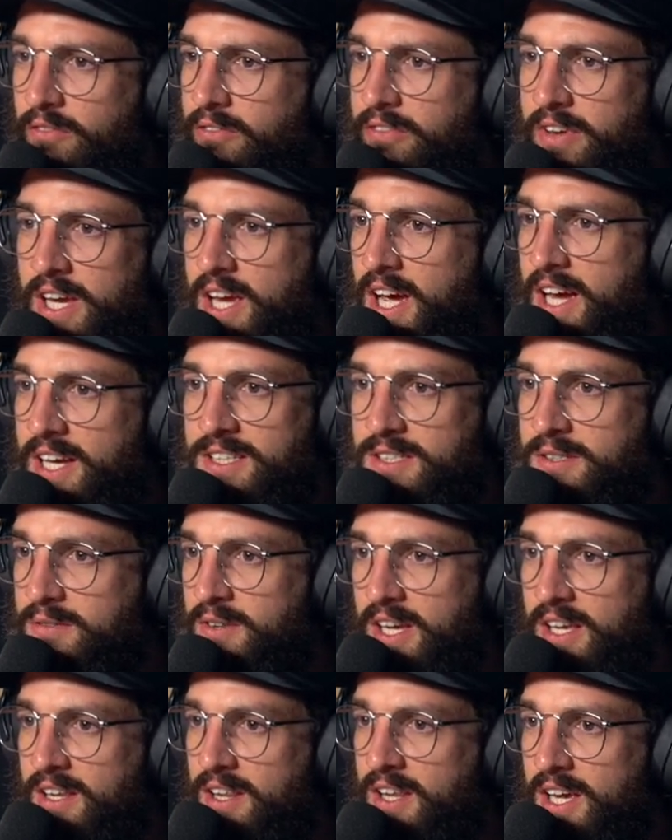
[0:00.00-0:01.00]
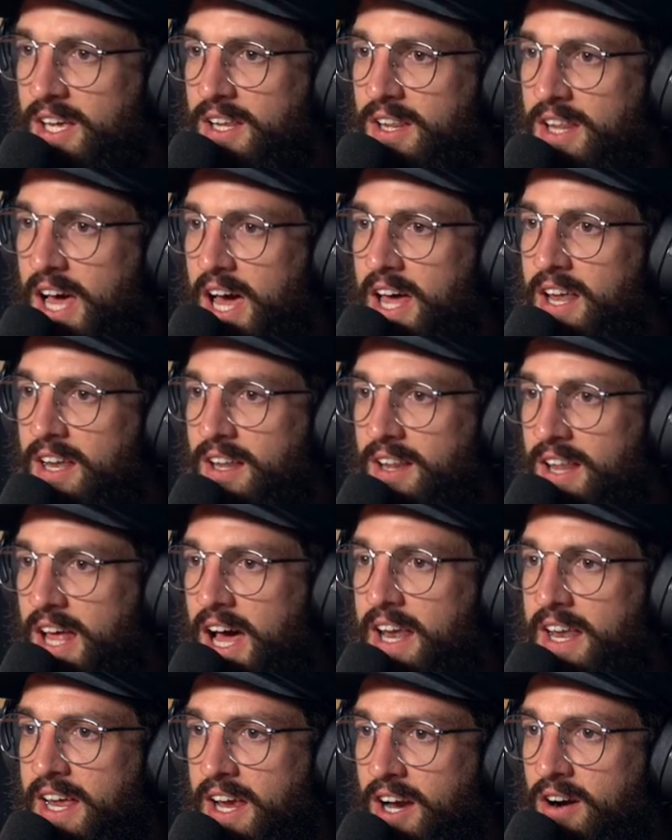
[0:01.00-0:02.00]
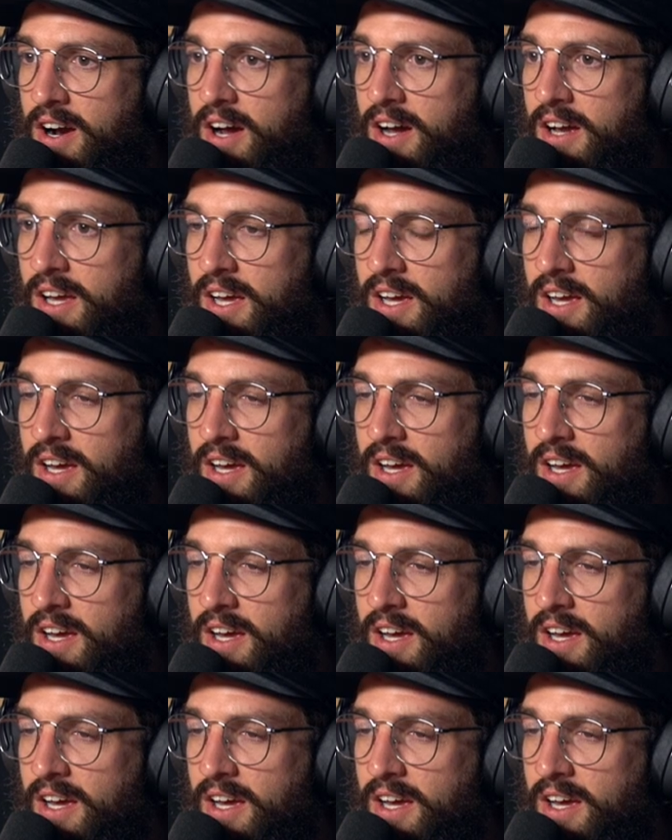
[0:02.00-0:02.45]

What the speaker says: V8s in that era,